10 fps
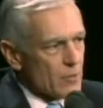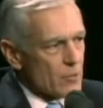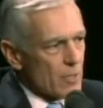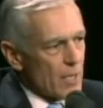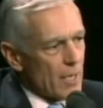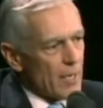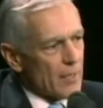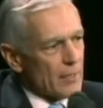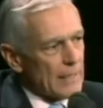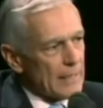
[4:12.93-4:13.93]

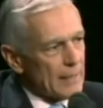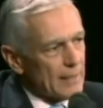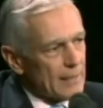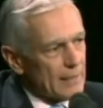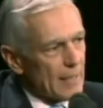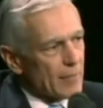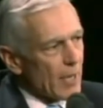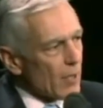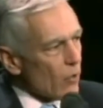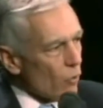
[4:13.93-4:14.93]
And they've
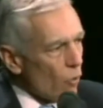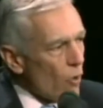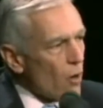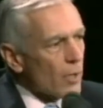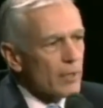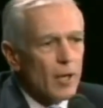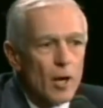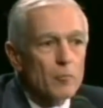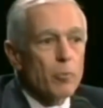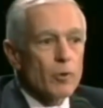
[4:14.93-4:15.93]
got a long and
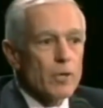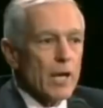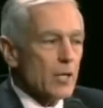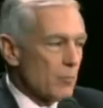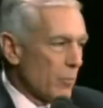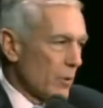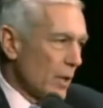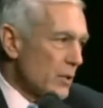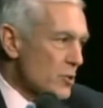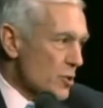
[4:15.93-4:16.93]
unprotectable,
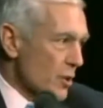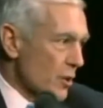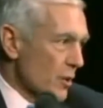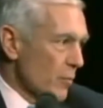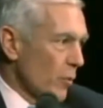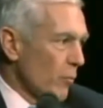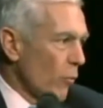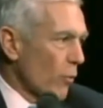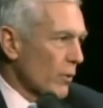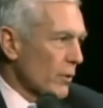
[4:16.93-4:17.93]
unsecurable
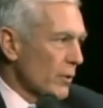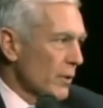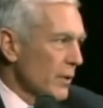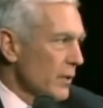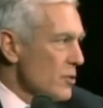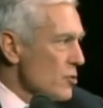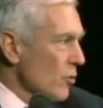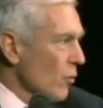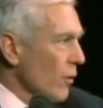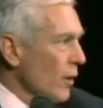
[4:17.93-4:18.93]
border.
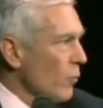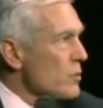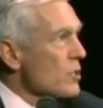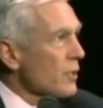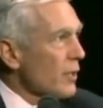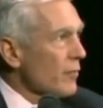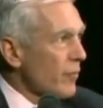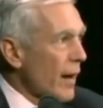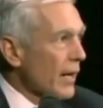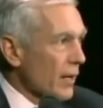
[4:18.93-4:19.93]
So it was in their
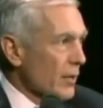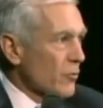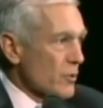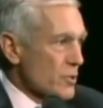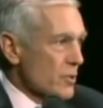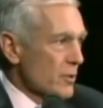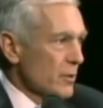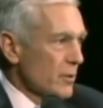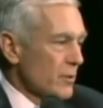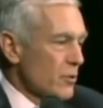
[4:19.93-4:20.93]
vital interest
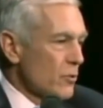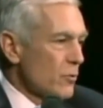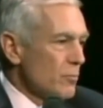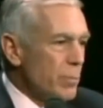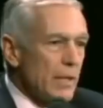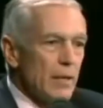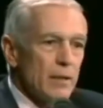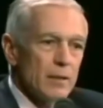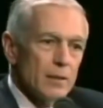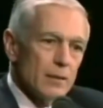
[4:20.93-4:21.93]
to
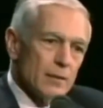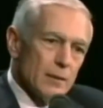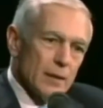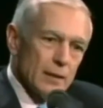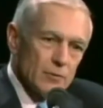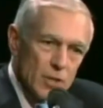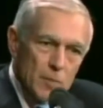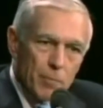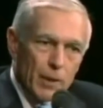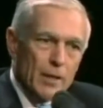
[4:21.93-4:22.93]
be
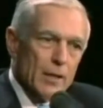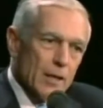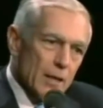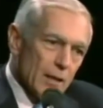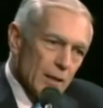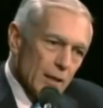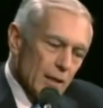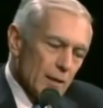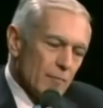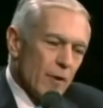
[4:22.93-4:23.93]
deeply
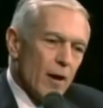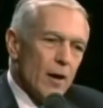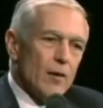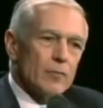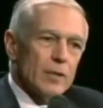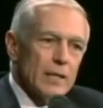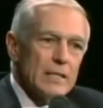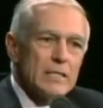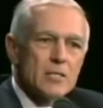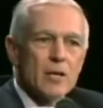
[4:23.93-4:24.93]
involved
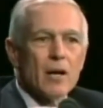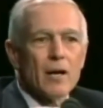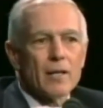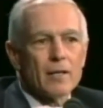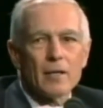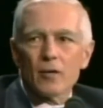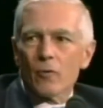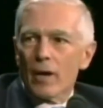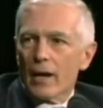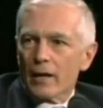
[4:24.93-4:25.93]
inside
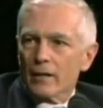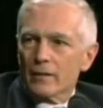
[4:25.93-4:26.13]
Iraq.